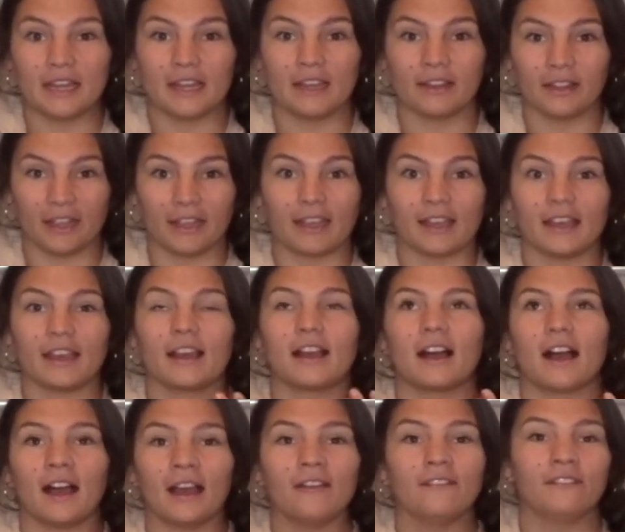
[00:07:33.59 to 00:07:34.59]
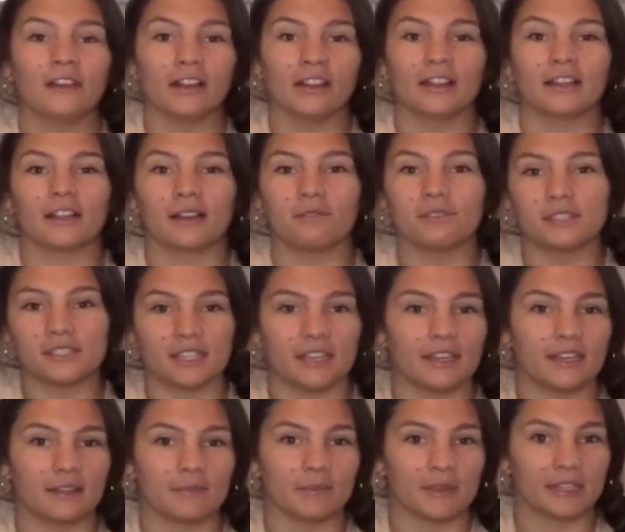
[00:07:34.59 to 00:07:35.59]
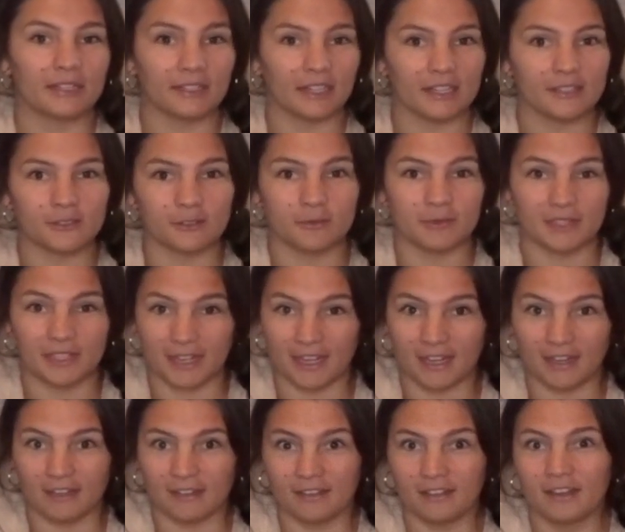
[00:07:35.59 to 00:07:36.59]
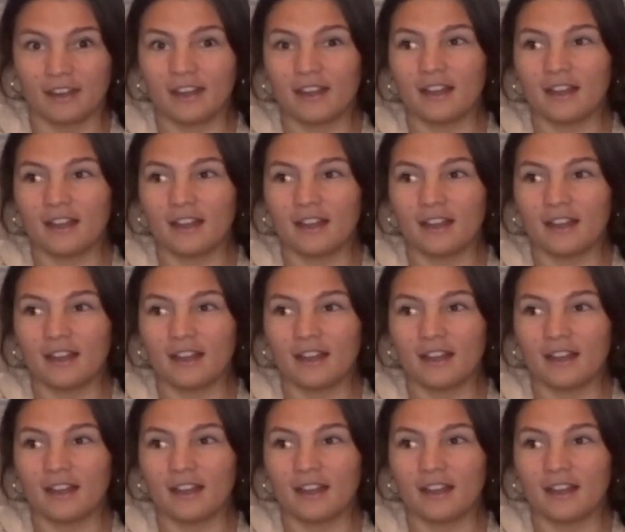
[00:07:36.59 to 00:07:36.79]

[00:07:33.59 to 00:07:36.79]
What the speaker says: I felt like I was sitting in my classrooms again.